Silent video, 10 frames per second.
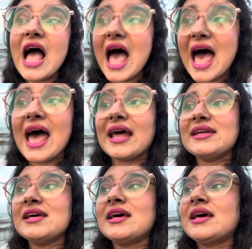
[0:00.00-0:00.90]
and
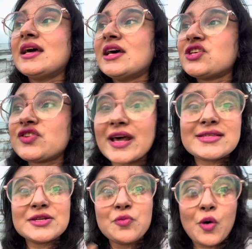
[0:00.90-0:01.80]

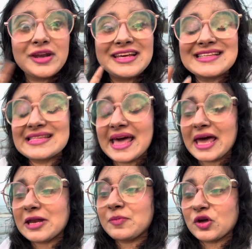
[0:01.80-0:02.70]
stress and worry is
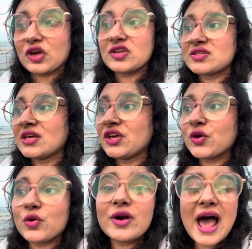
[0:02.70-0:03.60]
there because
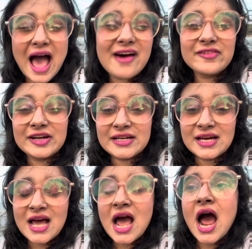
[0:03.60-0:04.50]
you don't have it
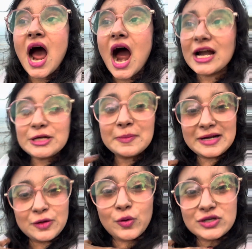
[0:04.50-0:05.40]

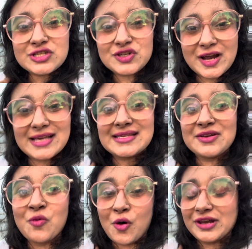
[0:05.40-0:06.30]
ultimately what stress
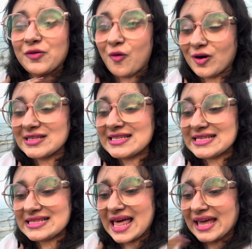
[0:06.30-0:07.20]
and worry wants
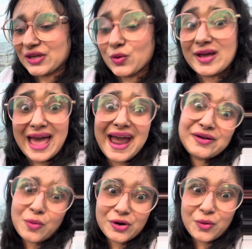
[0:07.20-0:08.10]
is like you
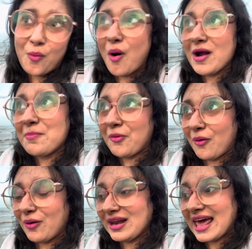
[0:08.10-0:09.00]
get what you want
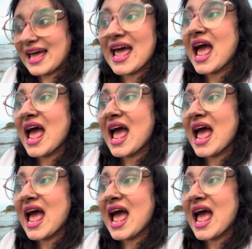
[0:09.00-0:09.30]
bro like